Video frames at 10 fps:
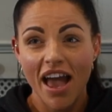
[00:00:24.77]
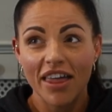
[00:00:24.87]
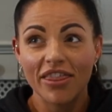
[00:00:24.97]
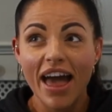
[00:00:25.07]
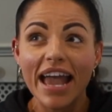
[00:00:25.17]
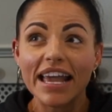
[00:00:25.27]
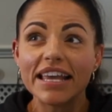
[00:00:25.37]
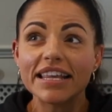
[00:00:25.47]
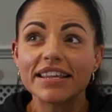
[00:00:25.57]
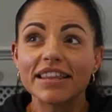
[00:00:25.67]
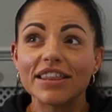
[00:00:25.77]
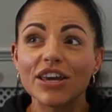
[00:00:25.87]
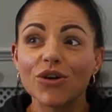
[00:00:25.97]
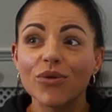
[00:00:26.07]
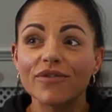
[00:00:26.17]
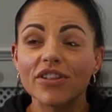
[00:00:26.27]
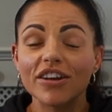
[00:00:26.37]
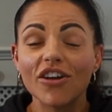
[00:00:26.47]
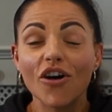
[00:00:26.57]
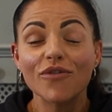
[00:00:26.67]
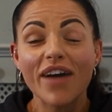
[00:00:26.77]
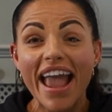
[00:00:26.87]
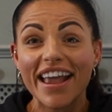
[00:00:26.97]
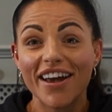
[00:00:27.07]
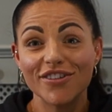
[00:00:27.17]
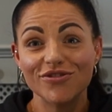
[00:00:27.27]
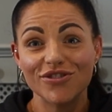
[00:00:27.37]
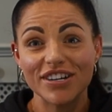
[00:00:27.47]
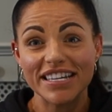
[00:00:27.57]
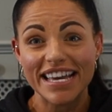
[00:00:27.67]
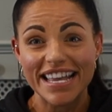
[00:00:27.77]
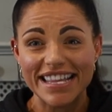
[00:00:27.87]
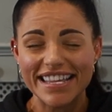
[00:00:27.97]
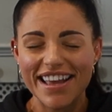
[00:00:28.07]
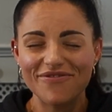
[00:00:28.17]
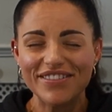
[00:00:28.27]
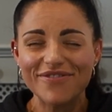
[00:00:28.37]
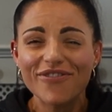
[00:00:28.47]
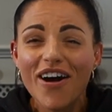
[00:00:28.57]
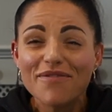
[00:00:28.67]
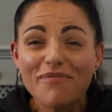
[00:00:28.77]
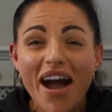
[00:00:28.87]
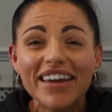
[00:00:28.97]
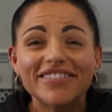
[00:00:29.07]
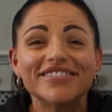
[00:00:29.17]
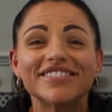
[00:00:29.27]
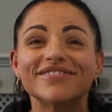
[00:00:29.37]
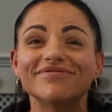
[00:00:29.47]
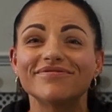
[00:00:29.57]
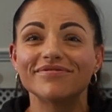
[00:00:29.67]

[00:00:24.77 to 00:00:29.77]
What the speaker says: That is the equivalent of 875 miles.